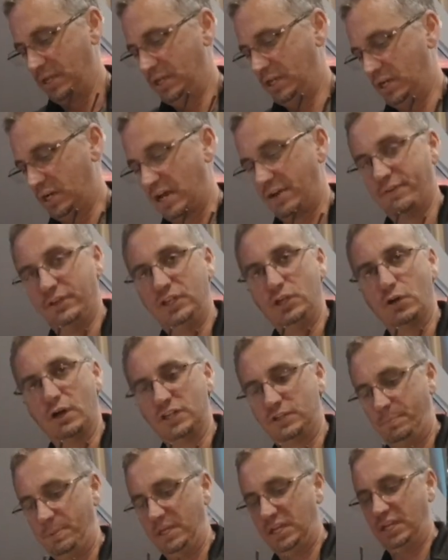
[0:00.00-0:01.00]
It'll have a
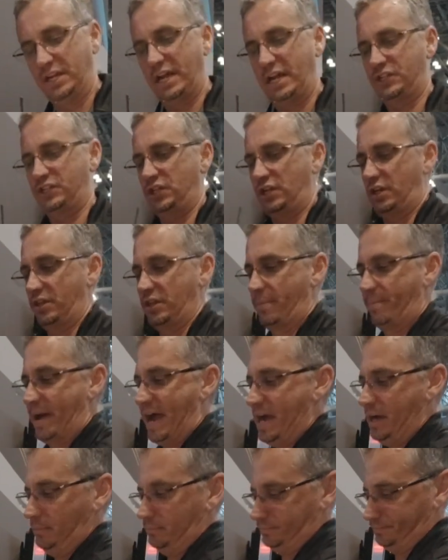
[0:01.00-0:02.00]
USB connection on the
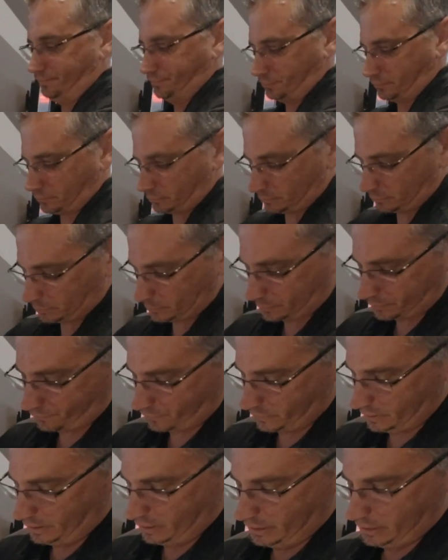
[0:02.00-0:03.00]
back
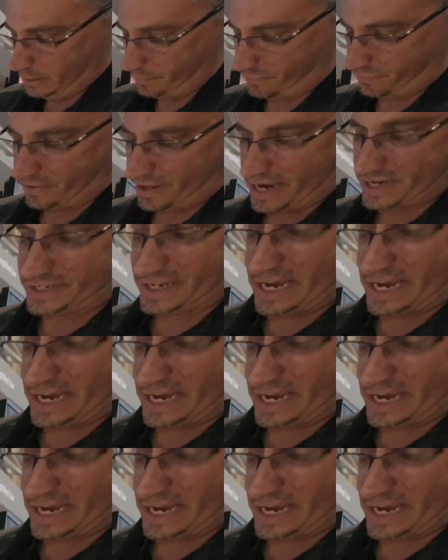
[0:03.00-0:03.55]
for that